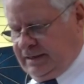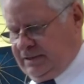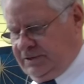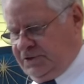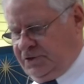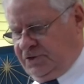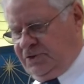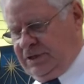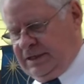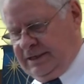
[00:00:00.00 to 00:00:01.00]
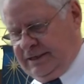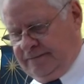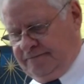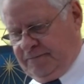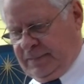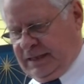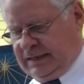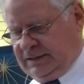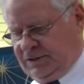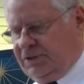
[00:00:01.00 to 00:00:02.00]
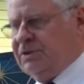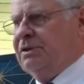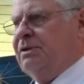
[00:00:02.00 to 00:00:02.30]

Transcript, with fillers: And so uh, that's